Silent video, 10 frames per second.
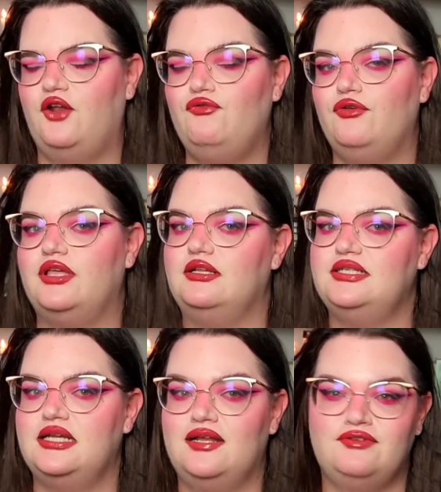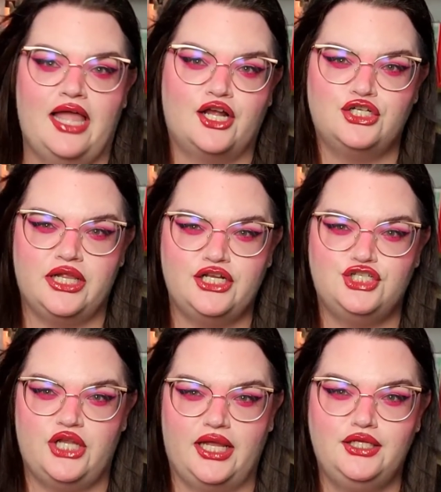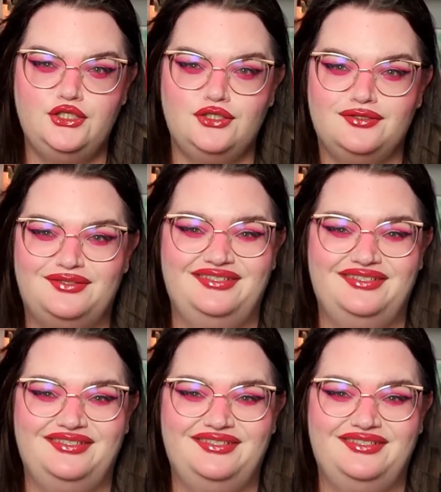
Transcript: I don't feel guilty enough to actually like change.